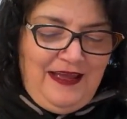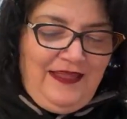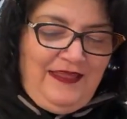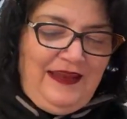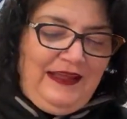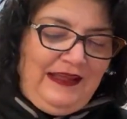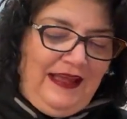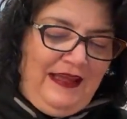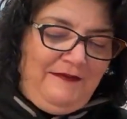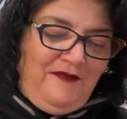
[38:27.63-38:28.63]
And then it
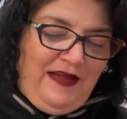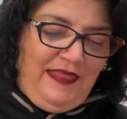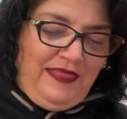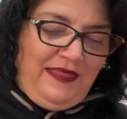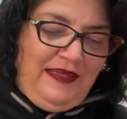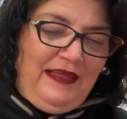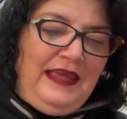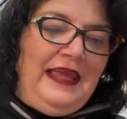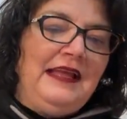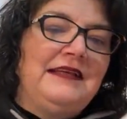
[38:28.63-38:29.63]
came with
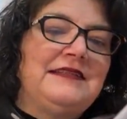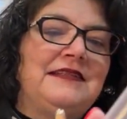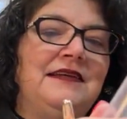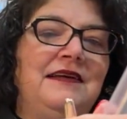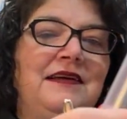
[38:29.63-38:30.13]
inks